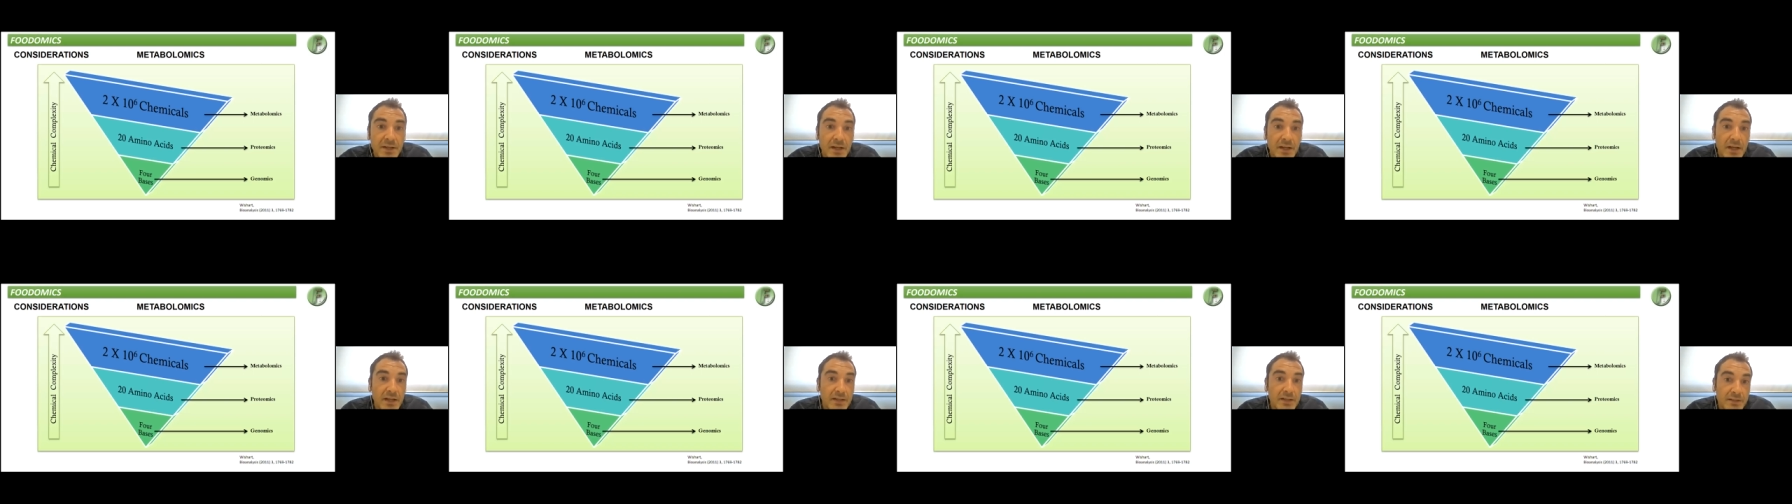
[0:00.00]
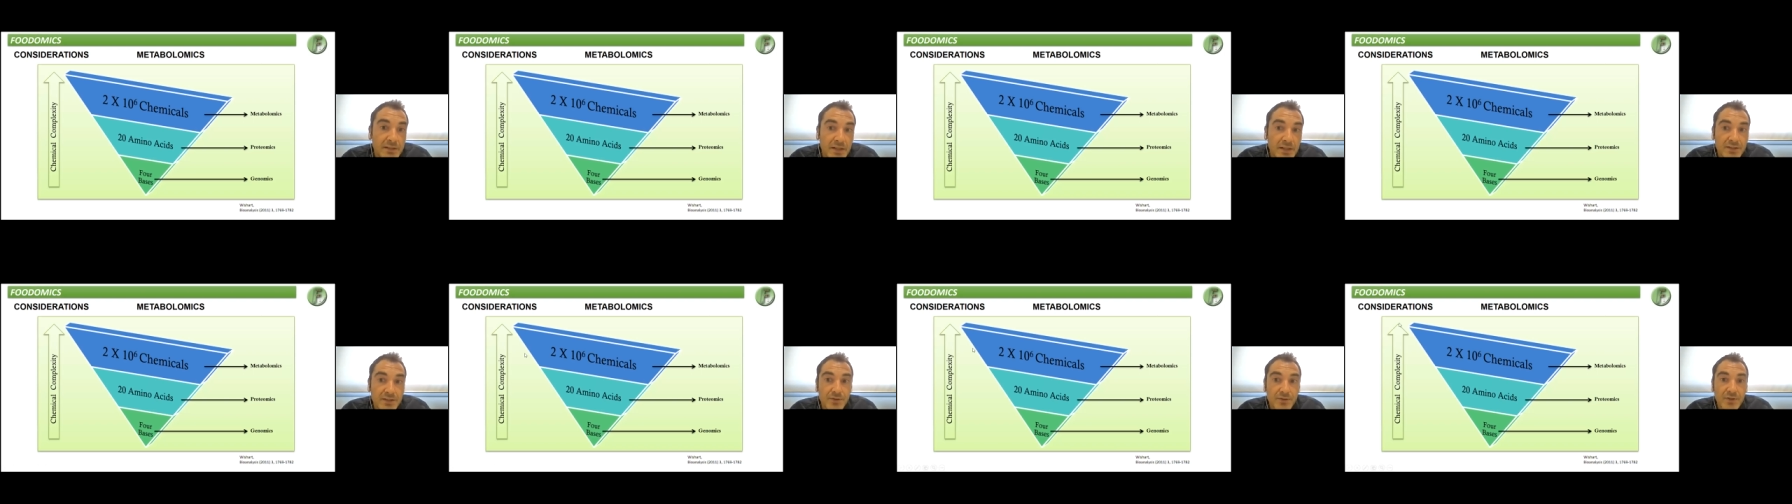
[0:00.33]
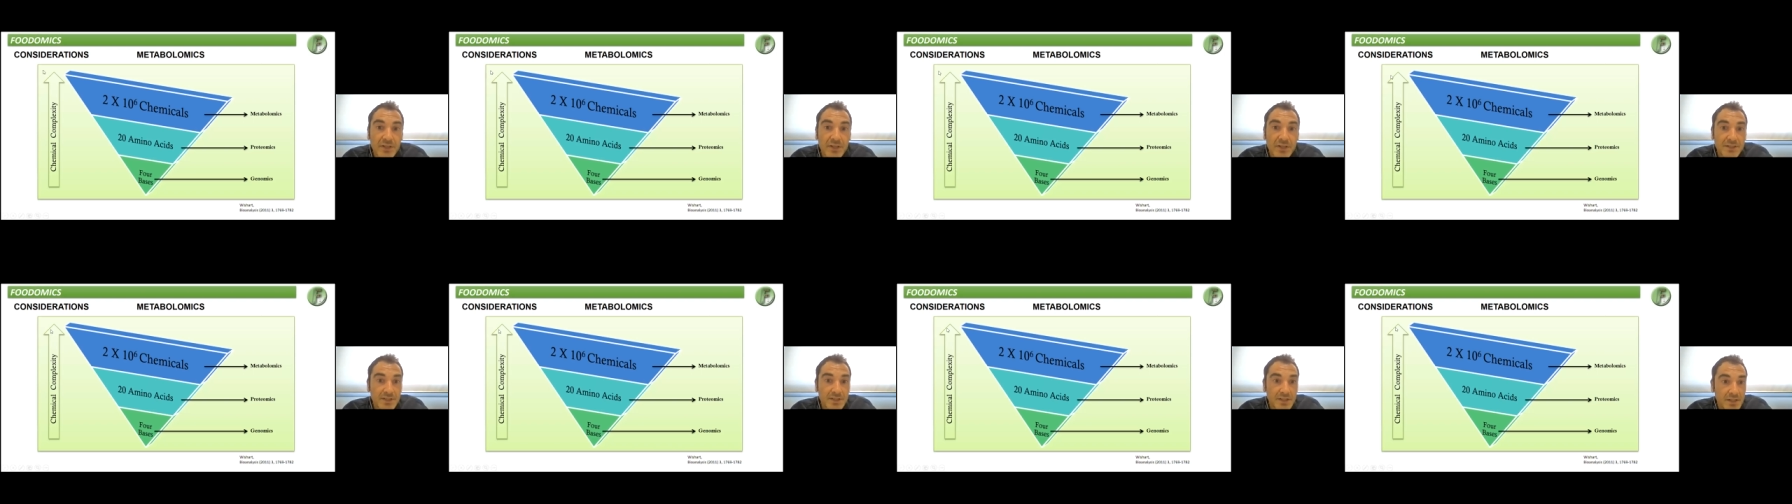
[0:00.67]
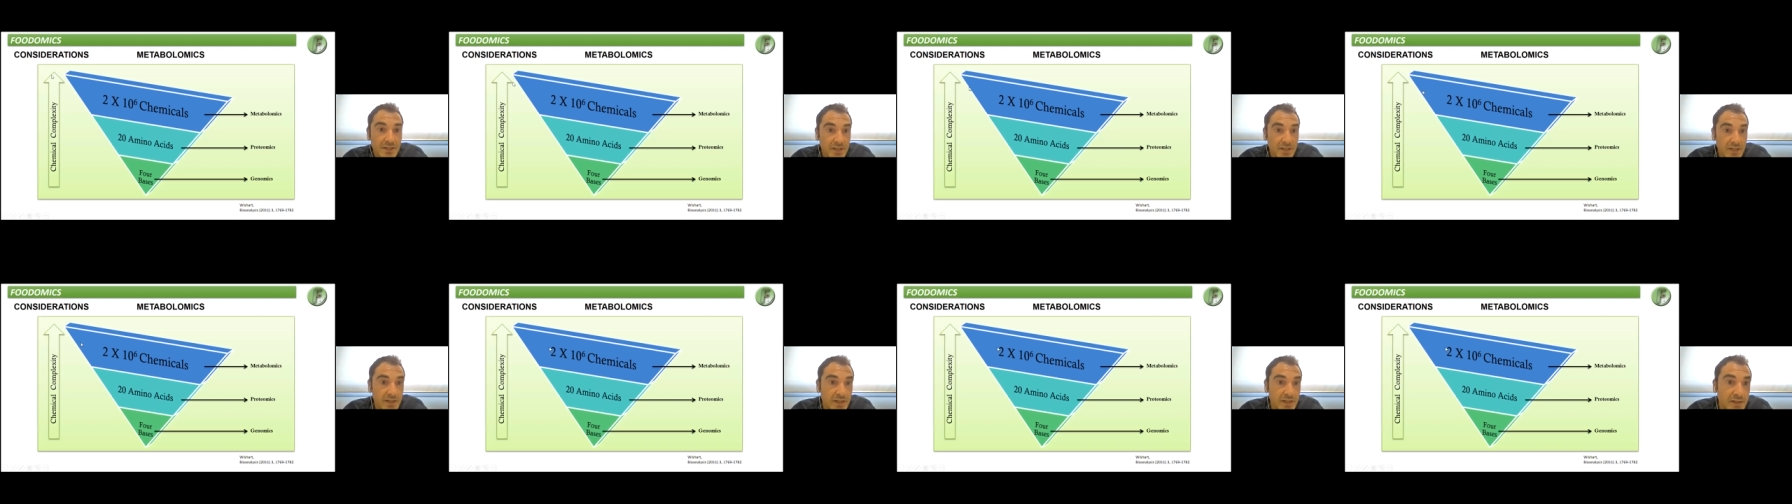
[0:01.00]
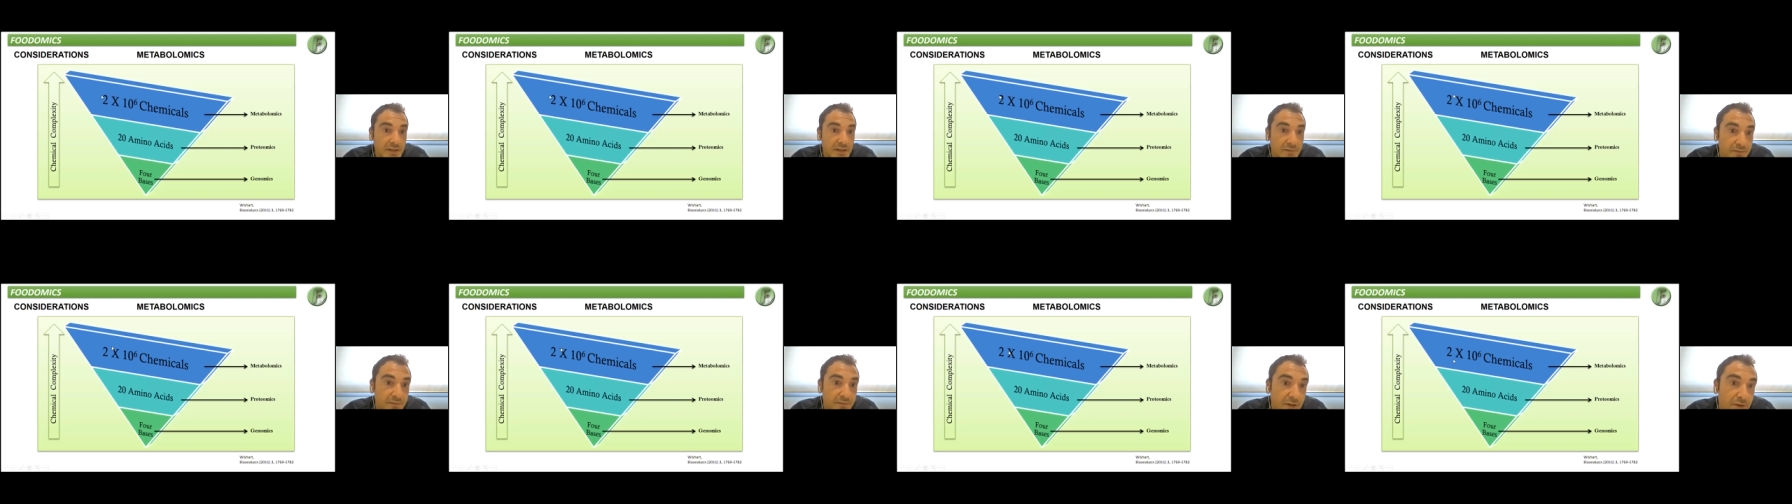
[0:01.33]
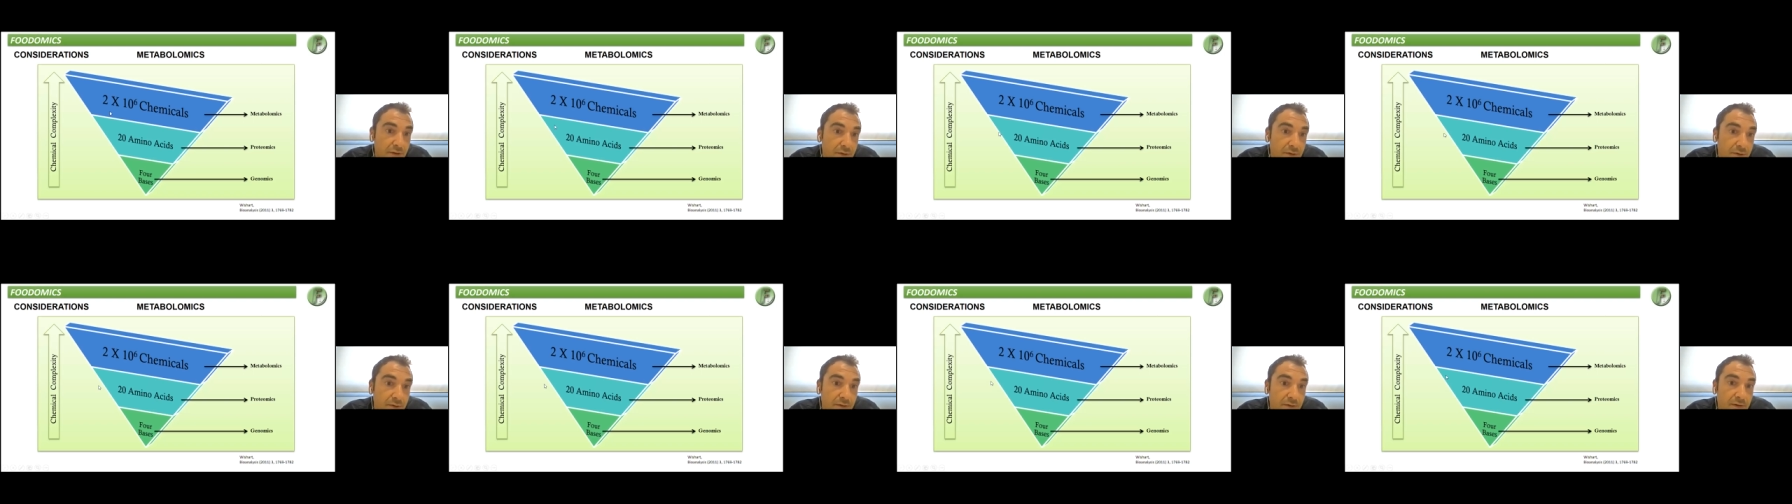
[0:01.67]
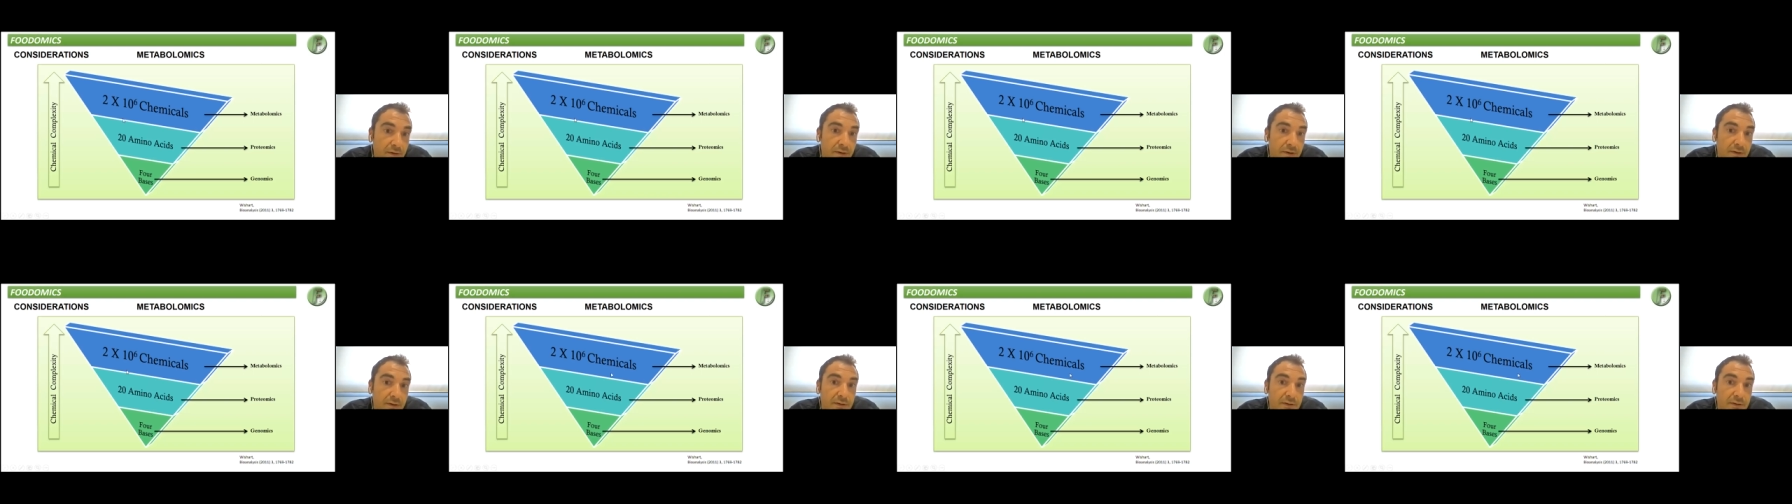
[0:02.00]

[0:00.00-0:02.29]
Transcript: And as you can see in the figure,